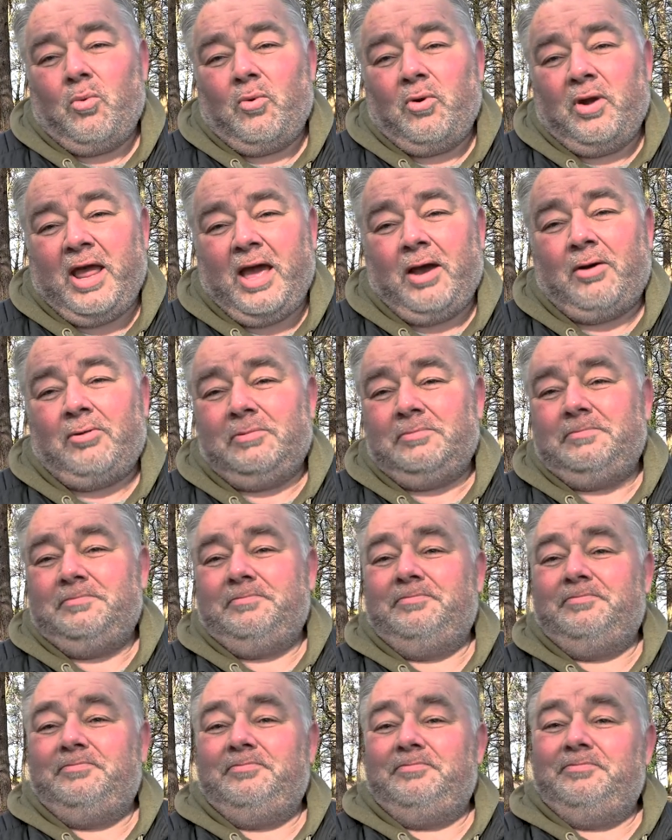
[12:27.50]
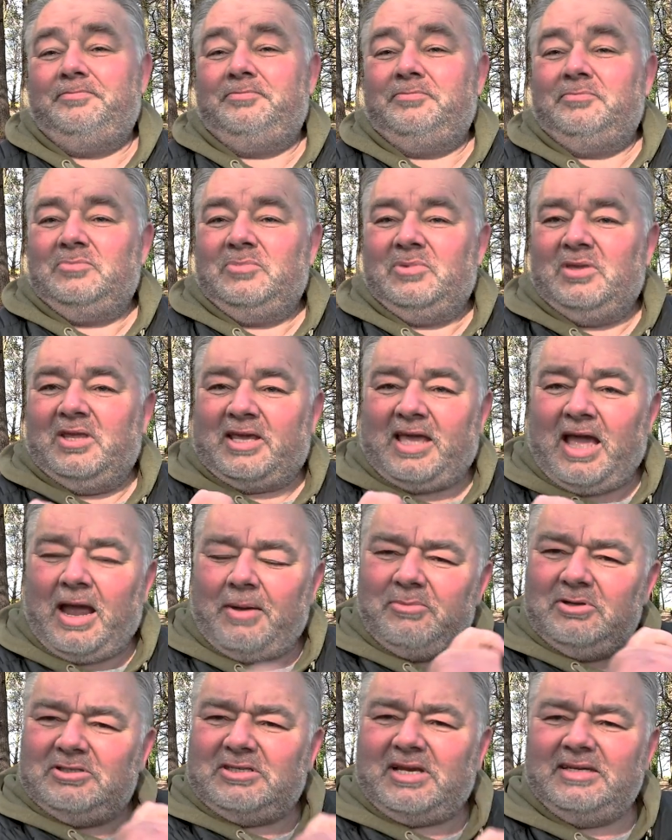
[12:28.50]
Now, the
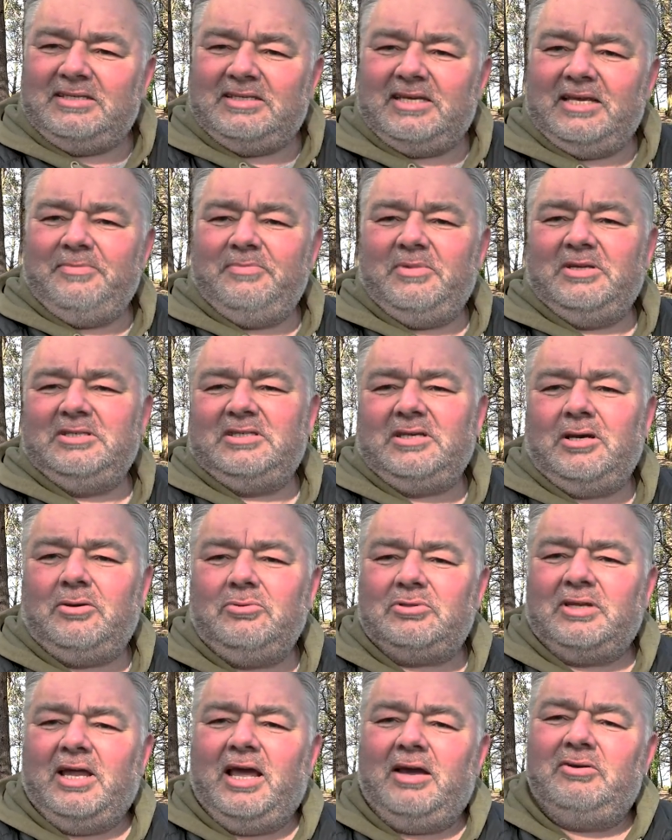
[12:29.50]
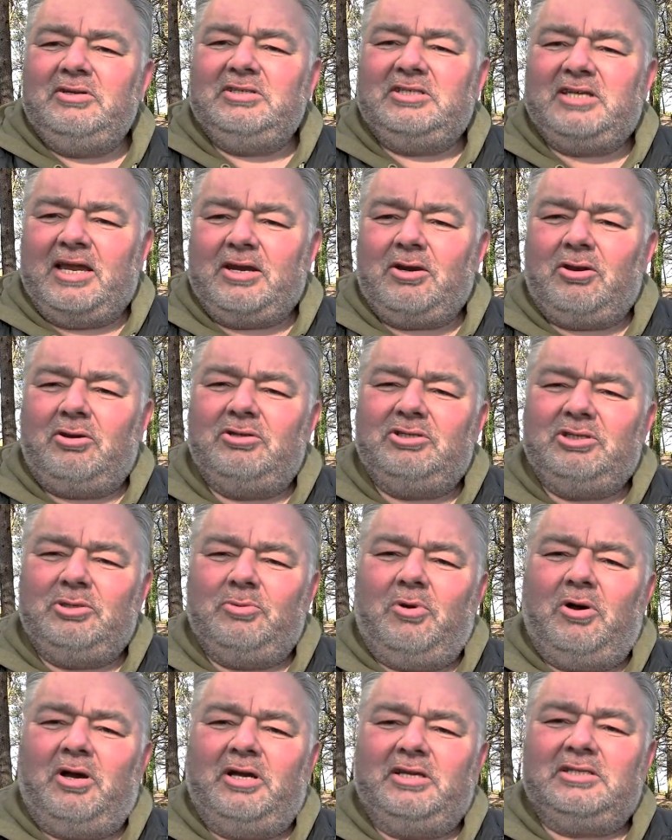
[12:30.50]
camera's 18 months old now in technology
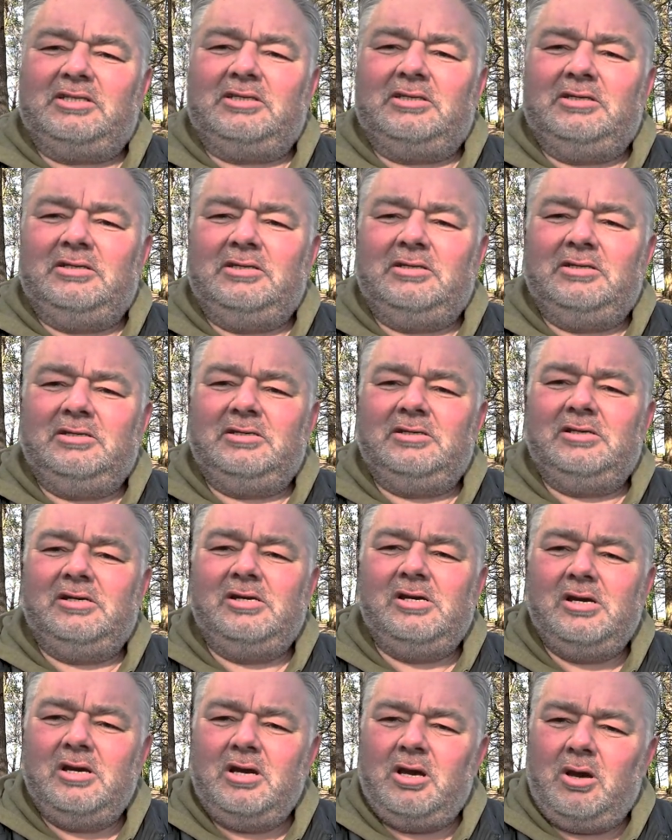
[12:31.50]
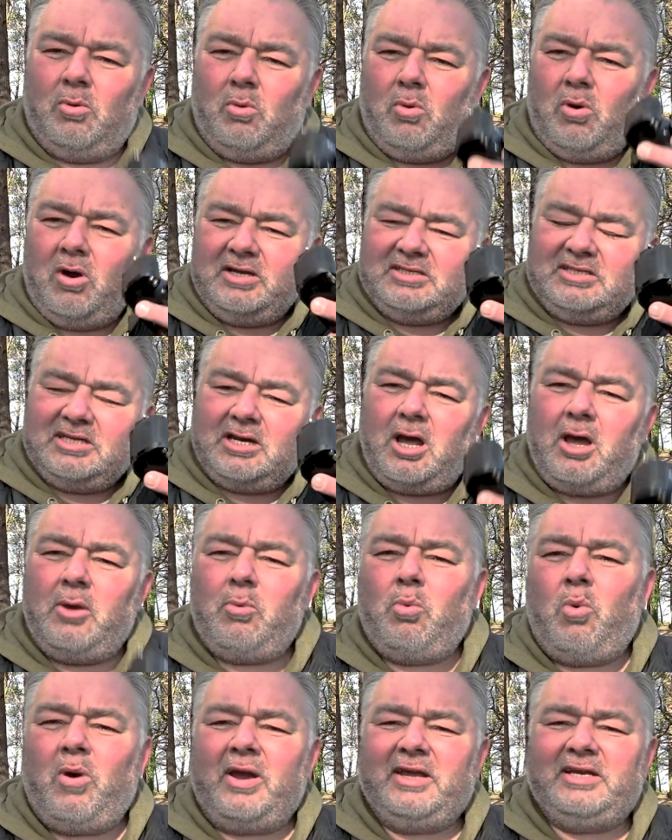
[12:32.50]
wise. Why did I
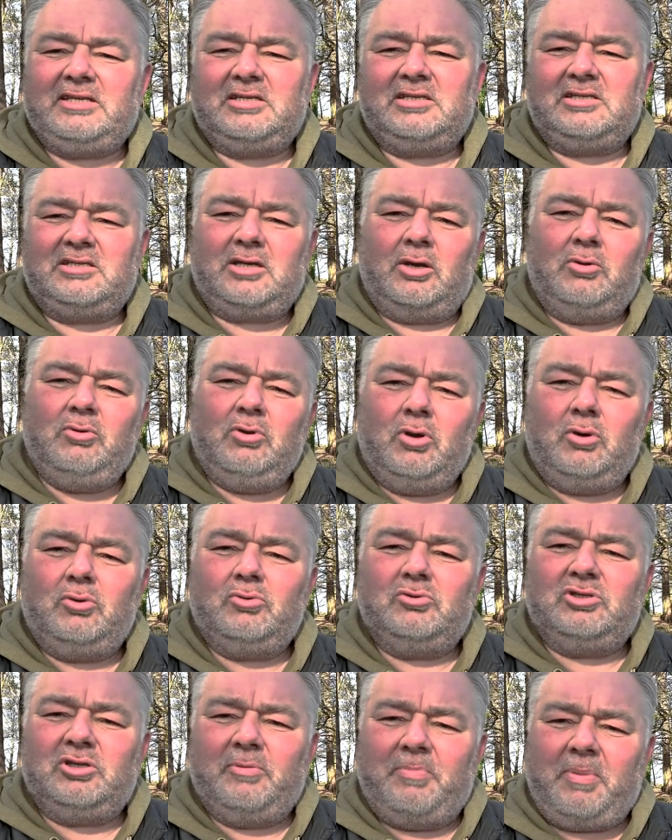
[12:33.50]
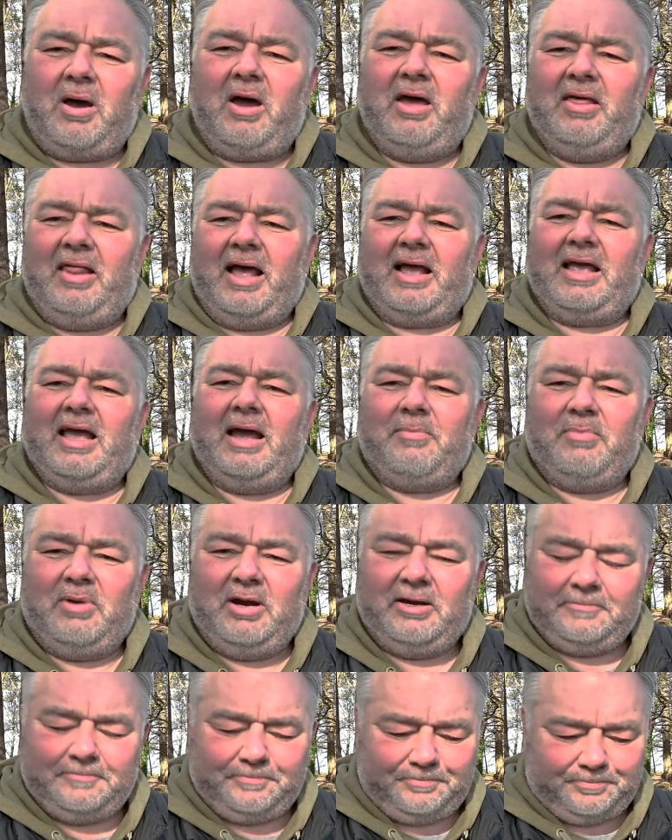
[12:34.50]
wait so long to buy that
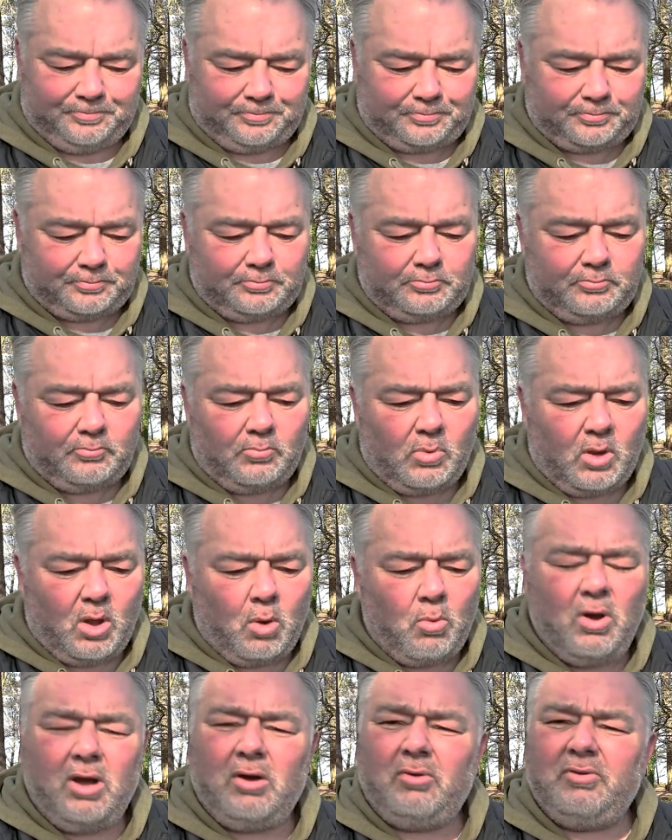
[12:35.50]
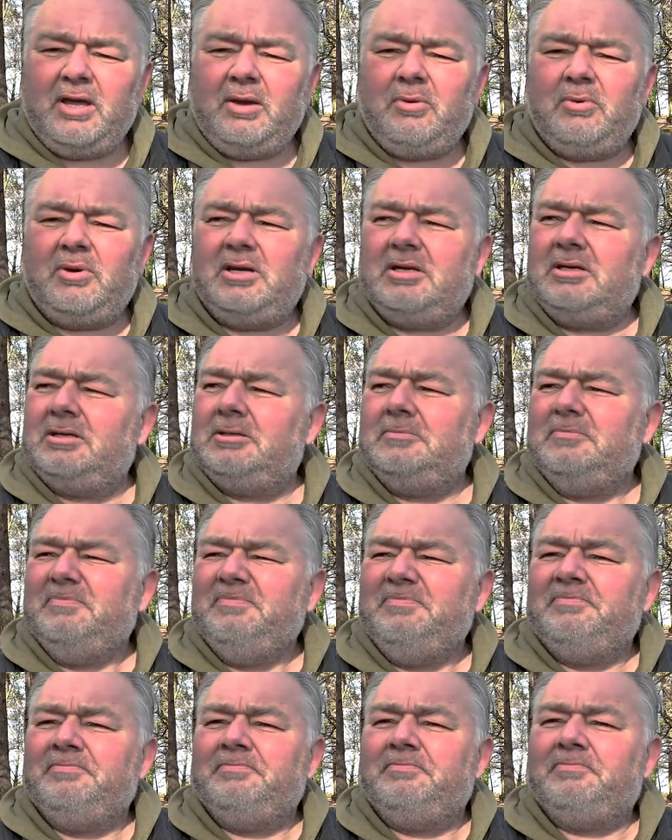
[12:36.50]
camera? Well, they were,
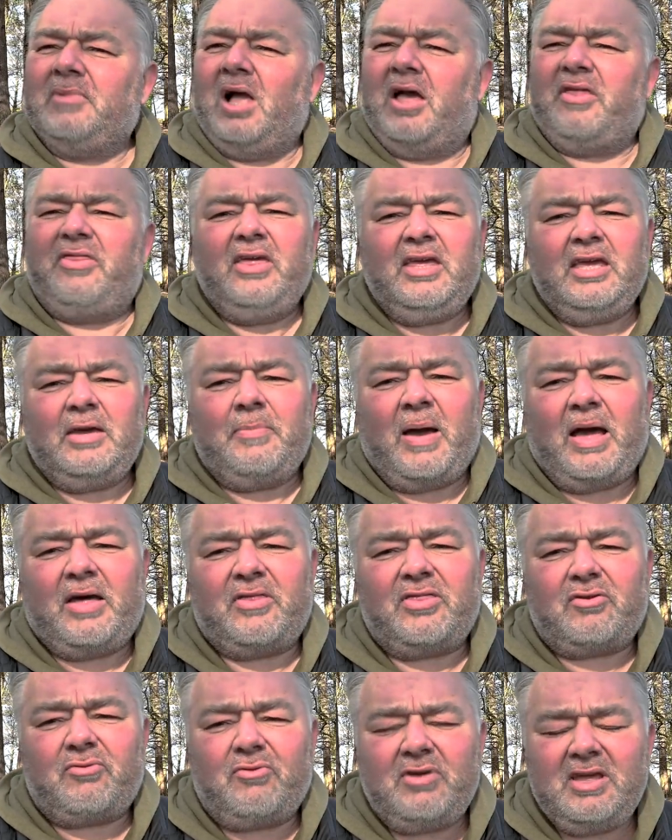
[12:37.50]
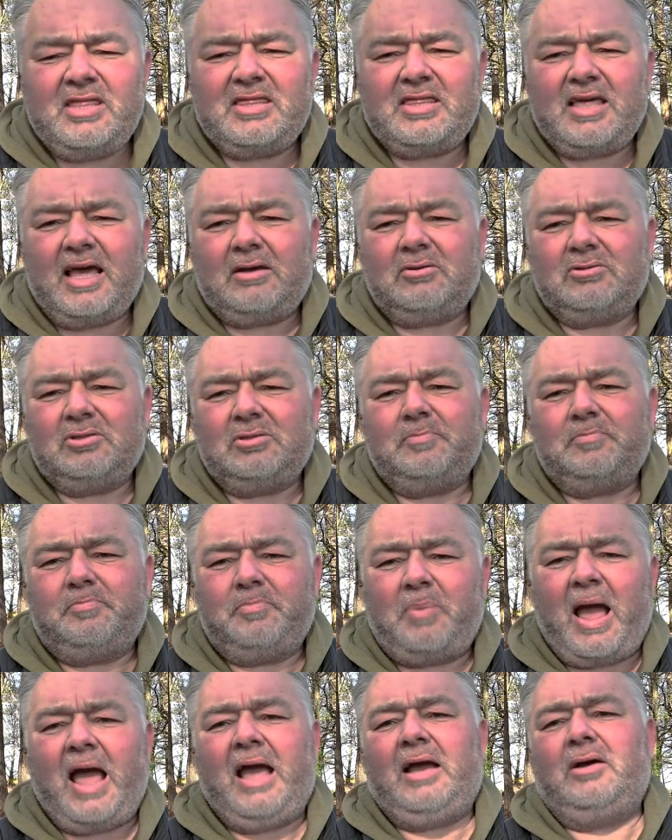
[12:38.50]
I think, about
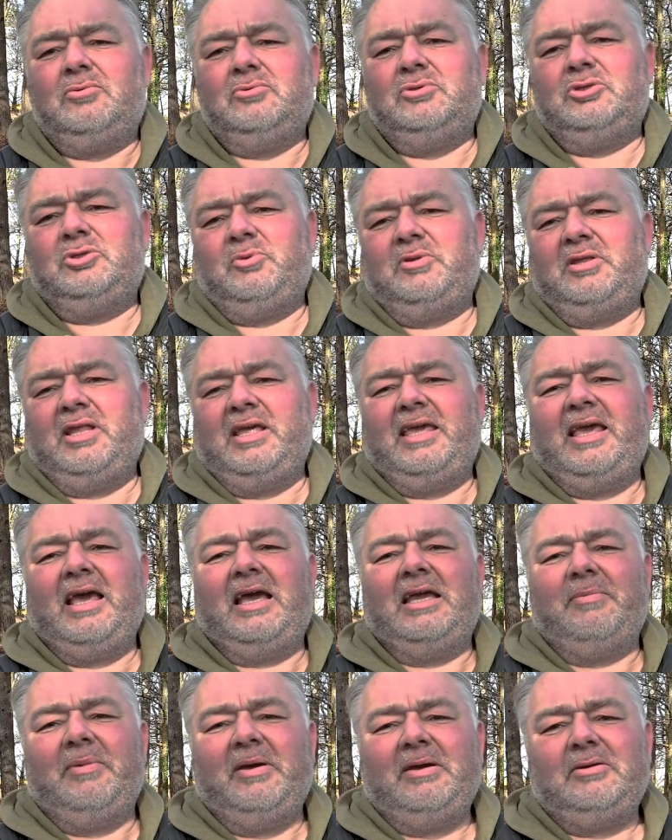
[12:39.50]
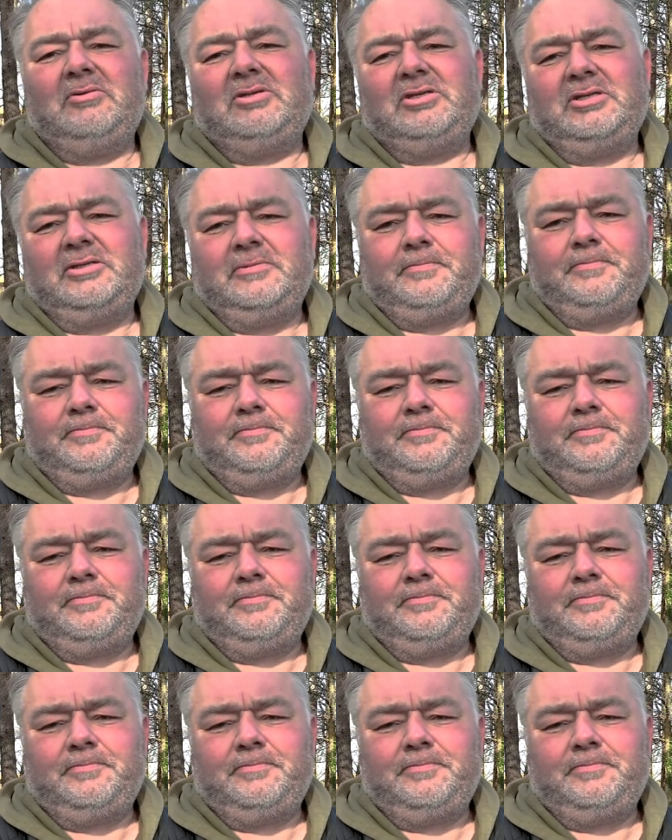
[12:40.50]
£3,000 when they came out,